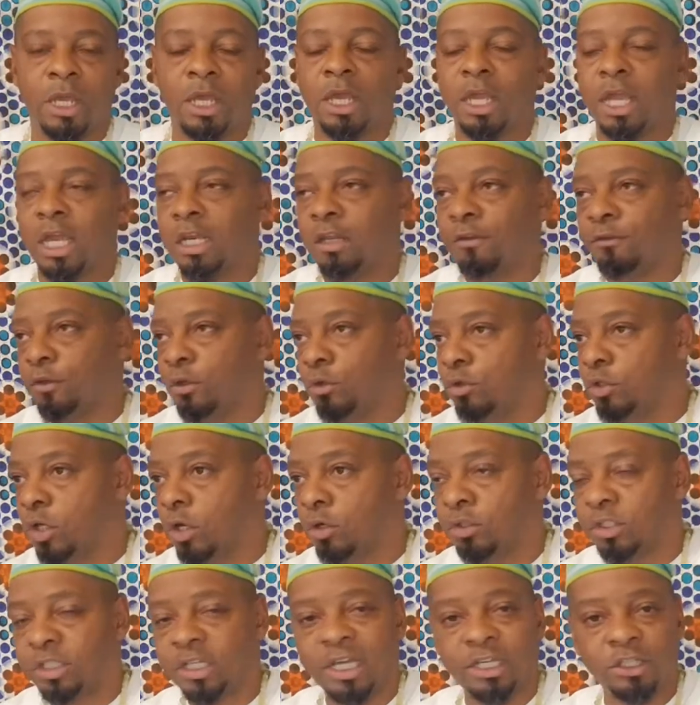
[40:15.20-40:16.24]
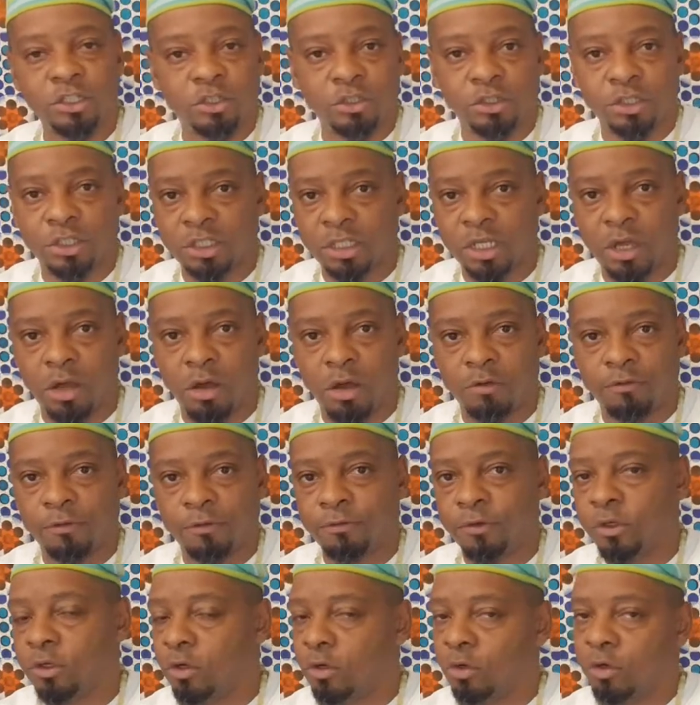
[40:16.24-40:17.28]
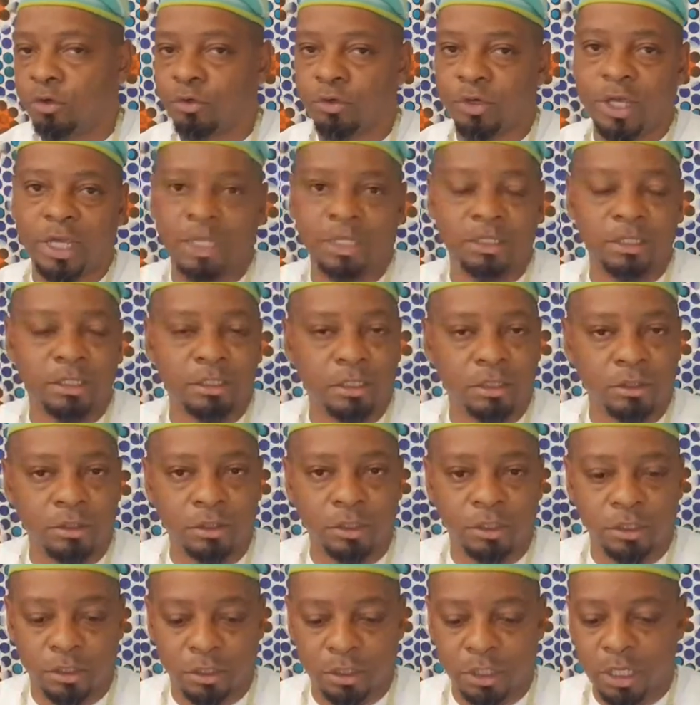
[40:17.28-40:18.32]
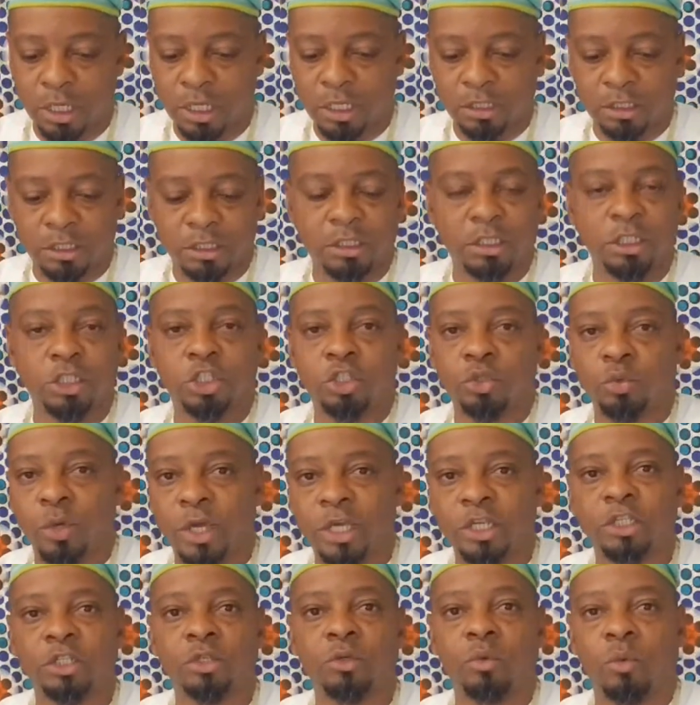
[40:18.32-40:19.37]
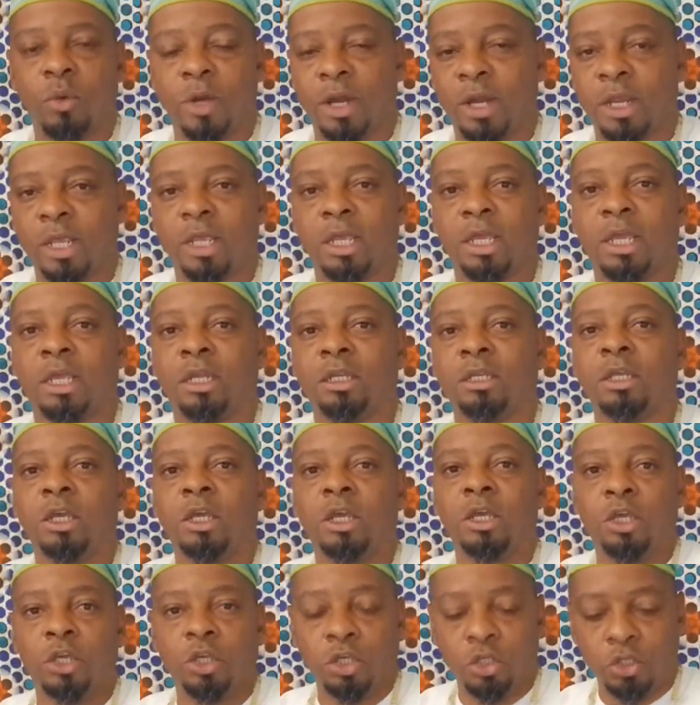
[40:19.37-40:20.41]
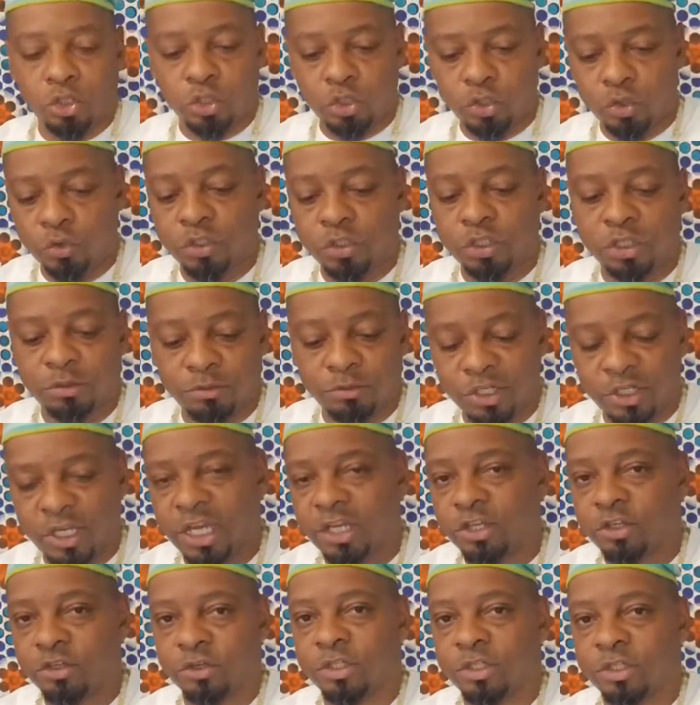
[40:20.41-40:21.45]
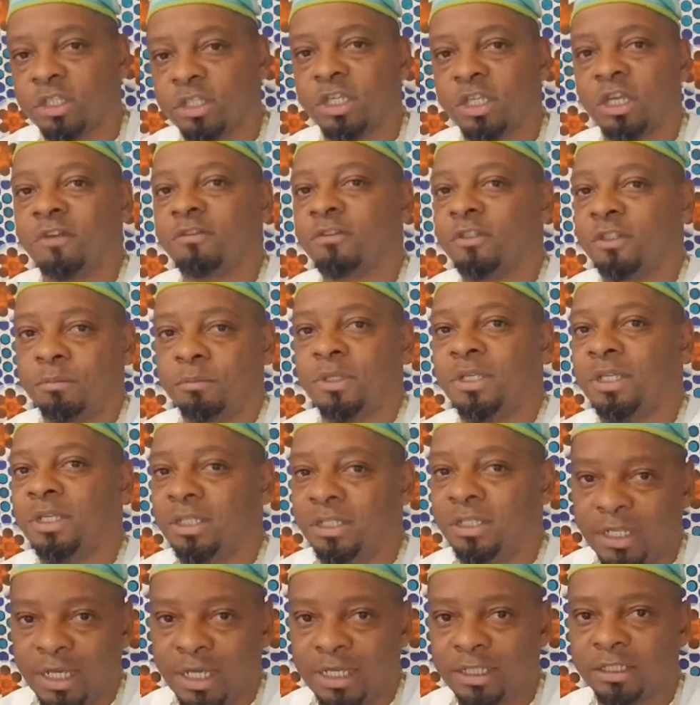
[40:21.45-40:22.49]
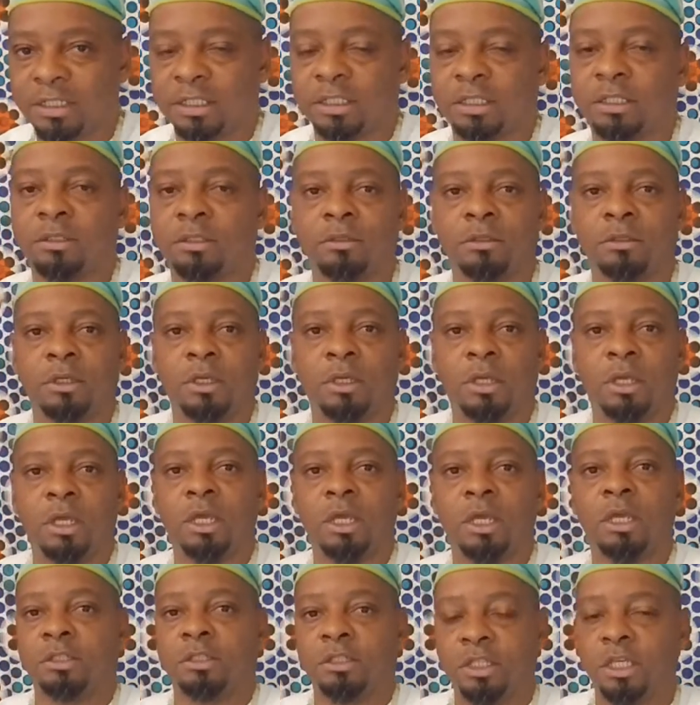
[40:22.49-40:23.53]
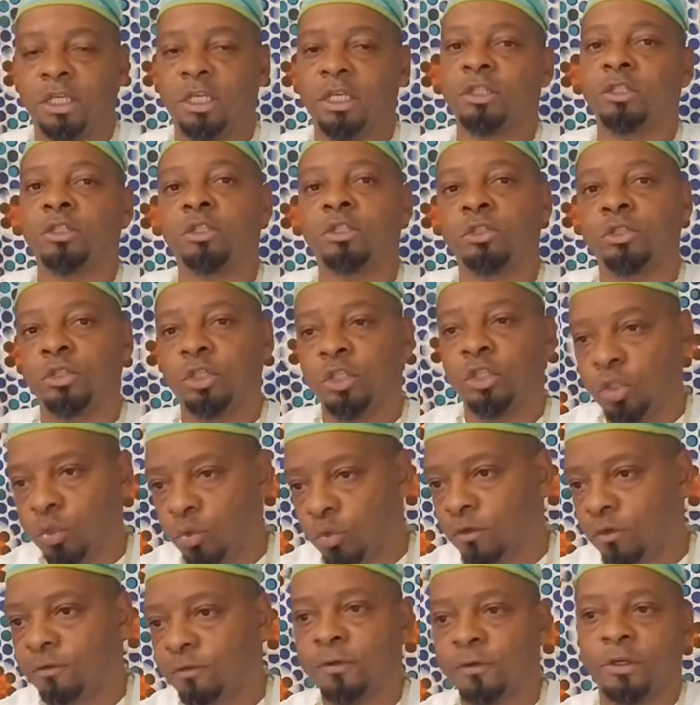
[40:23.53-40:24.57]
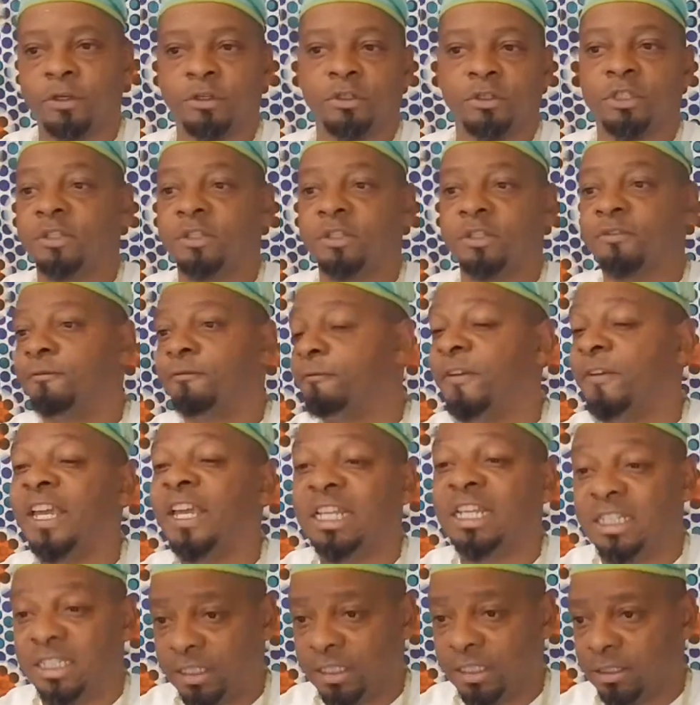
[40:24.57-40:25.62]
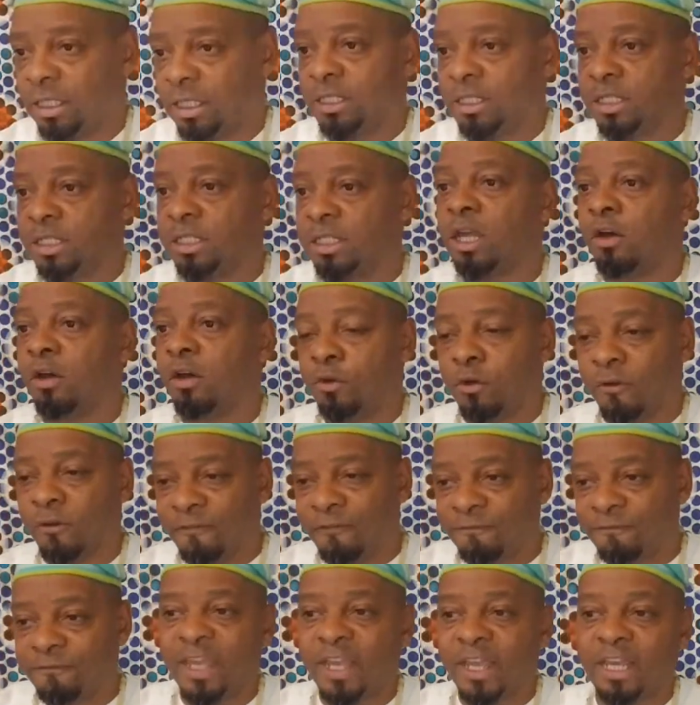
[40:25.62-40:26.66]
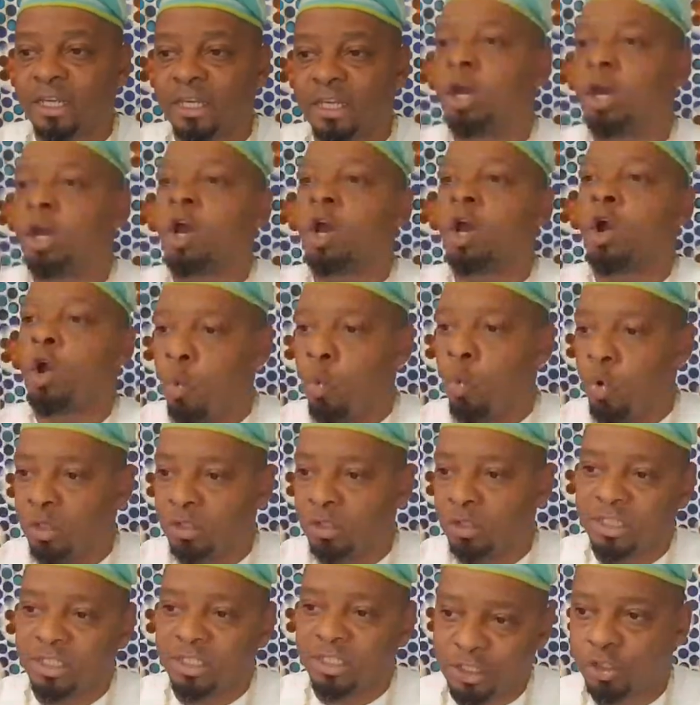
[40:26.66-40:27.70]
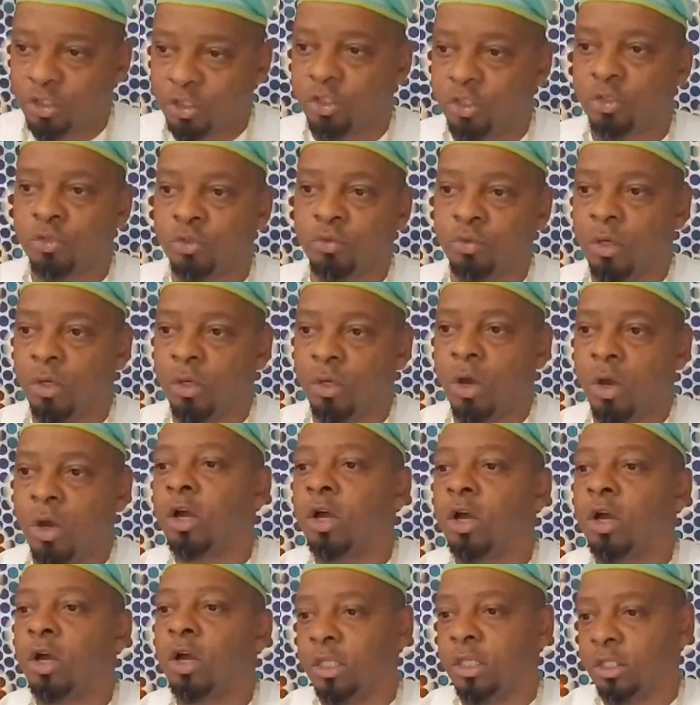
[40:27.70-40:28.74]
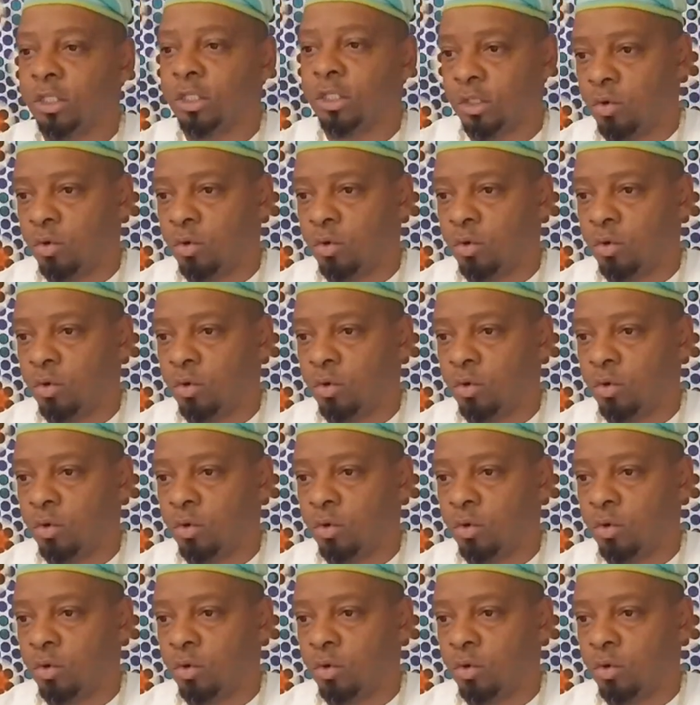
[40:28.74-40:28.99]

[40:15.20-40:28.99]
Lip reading: And if you don't test yourself, if you don't create the situation wherein you subject yourself to being tested, then the universe, fate itself, your fate will test you on its own.